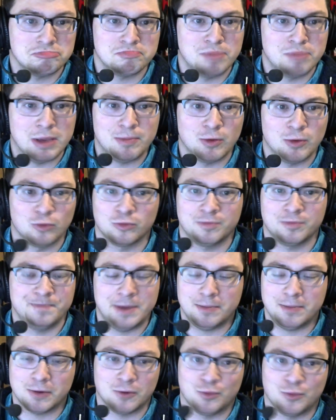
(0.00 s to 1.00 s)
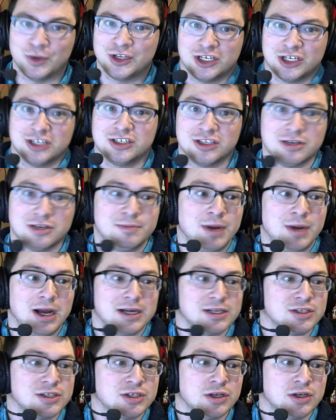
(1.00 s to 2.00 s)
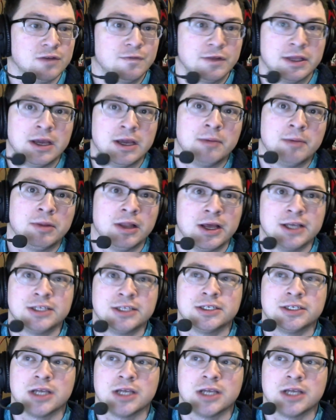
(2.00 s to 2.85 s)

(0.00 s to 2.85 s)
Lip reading: people are reaching into their pockets. Good for the MLS,